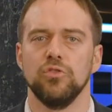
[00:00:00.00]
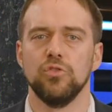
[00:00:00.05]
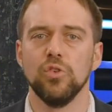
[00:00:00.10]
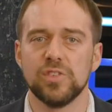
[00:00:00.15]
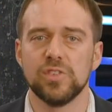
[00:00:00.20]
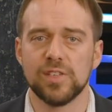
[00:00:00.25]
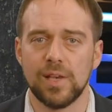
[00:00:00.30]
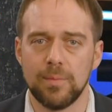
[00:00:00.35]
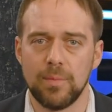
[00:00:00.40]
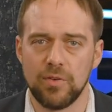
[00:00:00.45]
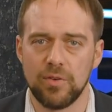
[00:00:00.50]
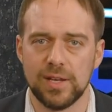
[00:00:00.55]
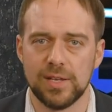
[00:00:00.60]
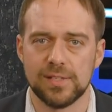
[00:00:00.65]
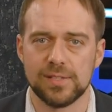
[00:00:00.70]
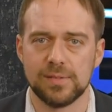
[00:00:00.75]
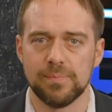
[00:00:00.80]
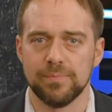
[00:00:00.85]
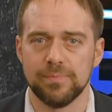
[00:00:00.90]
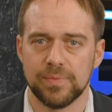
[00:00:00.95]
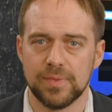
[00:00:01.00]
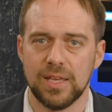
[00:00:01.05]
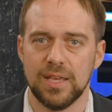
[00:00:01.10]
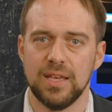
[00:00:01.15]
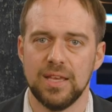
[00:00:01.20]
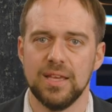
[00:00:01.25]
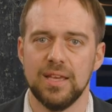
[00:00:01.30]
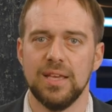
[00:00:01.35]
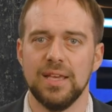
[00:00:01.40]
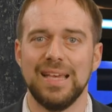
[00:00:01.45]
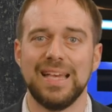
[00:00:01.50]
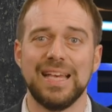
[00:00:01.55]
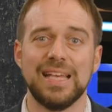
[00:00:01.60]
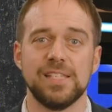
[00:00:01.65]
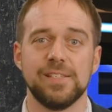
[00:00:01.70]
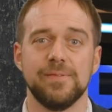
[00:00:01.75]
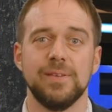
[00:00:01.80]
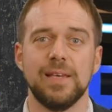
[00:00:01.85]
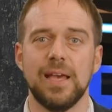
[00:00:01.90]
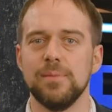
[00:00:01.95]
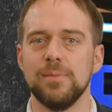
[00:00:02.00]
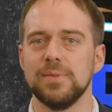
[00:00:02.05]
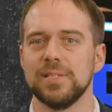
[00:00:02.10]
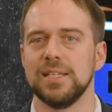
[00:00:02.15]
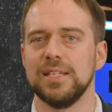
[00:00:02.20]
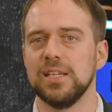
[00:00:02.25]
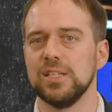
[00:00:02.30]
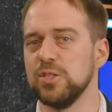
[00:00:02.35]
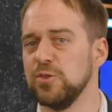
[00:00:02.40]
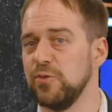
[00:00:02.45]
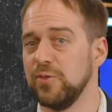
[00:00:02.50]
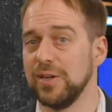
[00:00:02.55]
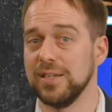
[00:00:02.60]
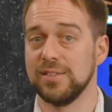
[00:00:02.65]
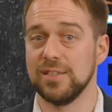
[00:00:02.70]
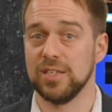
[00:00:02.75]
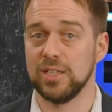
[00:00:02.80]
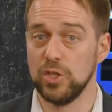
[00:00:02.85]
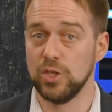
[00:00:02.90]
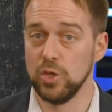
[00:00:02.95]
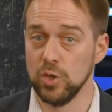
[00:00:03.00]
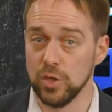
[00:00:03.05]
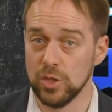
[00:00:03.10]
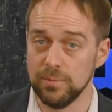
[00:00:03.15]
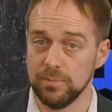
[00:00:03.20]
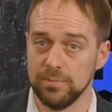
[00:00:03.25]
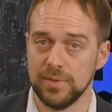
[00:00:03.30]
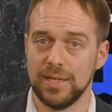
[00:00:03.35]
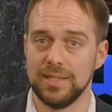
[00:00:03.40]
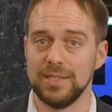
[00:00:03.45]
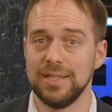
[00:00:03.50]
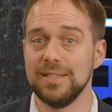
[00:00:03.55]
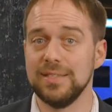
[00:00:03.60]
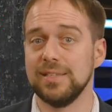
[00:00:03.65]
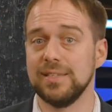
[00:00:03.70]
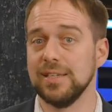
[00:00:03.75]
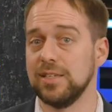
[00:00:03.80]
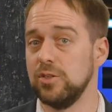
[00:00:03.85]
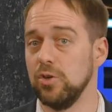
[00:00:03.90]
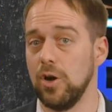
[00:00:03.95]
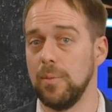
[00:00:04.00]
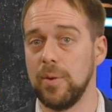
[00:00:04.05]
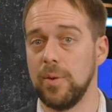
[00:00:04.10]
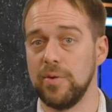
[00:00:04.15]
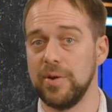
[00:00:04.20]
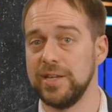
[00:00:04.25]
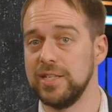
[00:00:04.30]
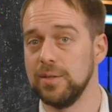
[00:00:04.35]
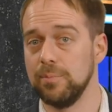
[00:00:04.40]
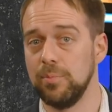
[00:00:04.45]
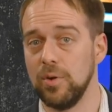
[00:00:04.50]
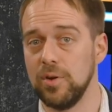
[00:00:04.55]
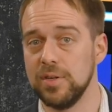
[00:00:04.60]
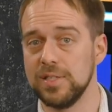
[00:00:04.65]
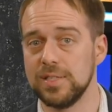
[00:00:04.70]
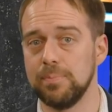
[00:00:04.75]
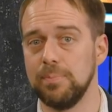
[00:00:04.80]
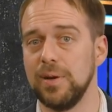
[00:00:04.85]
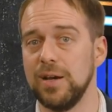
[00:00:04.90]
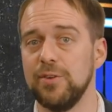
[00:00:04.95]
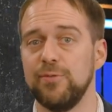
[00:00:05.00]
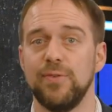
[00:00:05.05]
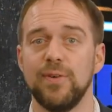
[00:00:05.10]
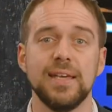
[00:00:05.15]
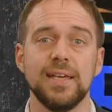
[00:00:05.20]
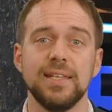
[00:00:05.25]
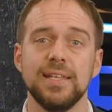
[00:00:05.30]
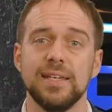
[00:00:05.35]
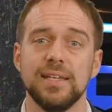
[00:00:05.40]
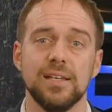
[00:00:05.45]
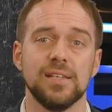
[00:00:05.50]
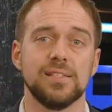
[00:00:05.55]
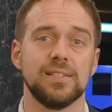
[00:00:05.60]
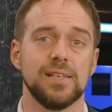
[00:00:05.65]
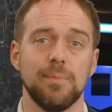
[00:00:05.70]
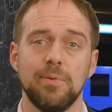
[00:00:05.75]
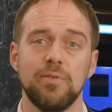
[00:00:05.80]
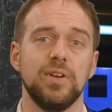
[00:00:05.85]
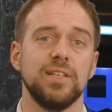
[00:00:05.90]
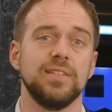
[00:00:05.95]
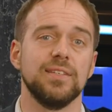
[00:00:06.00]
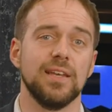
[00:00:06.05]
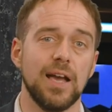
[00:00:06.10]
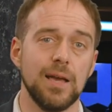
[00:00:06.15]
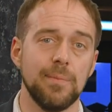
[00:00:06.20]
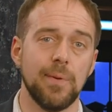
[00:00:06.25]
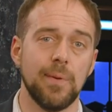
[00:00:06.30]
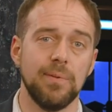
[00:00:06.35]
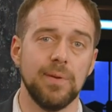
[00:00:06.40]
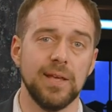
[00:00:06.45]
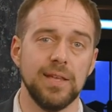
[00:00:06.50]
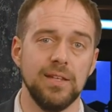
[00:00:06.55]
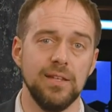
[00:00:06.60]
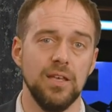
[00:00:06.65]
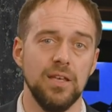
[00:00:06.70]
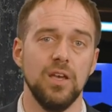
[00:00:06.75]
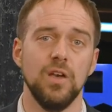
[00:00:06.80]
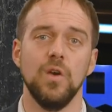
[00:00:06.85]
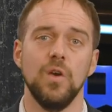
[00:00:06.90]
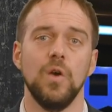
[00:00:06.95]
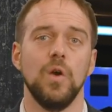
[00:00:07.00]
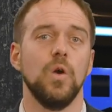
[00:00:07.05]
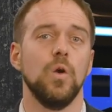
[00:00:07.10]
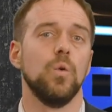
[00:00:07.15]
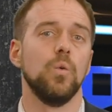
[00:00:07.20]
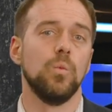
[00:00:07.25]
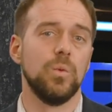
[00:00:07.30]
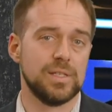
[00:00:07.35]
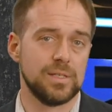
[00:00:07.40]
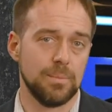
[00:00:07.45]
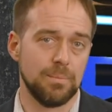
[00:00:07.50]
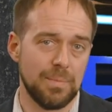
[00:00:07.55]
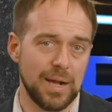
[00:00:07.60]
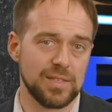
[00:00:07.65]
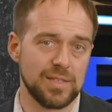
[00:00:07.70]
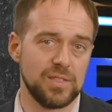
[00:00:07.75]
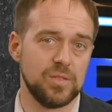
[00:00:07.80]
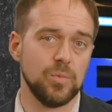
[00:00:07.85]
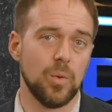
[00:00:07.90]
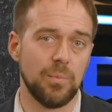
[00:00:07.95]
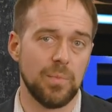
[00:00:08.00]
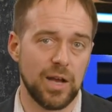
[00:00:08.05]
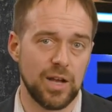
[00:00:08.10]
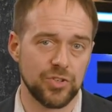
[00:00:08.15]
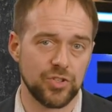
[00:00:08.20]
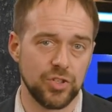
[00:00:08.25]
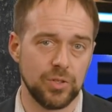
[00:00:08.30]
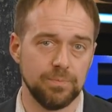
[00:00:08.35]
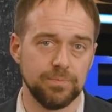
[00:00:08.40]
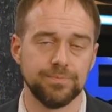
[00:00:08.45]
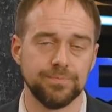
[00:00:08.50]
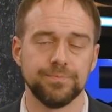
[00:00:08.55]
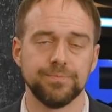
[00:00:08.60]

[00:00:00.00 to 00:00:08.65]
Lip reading: To summarize, SVMs classify secure and insecure operating points by finding a separating hyperplane with a maximum margin.